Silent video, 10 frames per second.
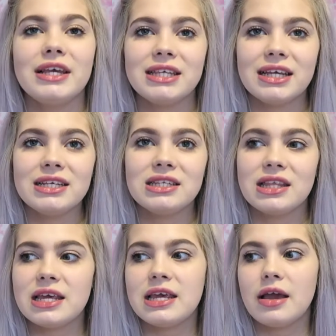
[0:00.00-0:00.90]
This is
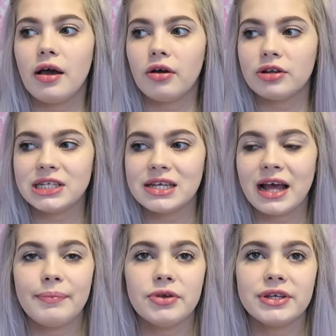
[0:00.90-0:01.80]
the concealer
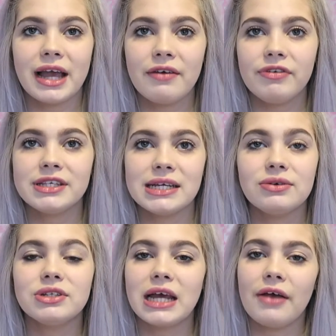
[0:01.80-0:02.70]
that I'm using every
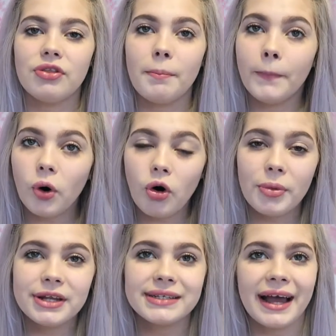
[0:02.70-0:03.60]
single day at the
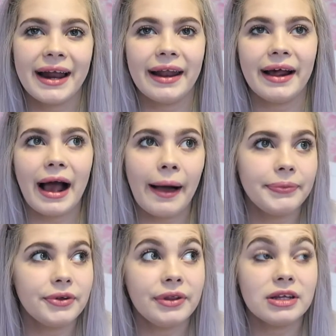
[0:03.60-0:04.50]
moment, and I
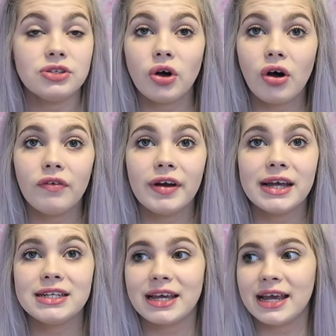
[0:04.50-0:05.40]
absolutely adore it.